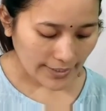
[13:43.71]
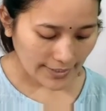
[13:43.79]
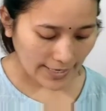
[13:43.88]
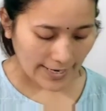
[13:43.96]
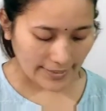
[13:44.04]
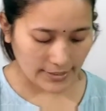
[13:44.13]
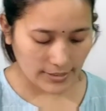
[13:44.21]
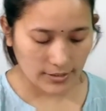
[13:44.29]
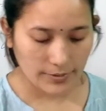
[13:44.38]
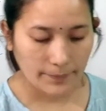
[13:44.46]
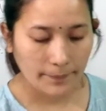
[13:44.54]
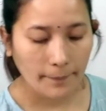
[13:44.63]
right.
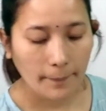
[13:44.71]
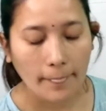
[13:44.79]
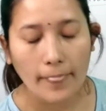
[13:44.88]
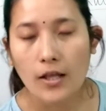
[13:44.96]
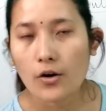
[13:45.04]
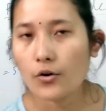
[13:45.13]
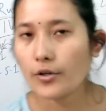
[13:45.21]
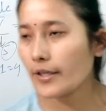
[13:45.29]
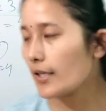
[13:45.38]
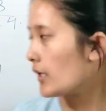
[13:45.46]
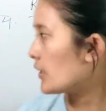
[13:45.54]
Okay,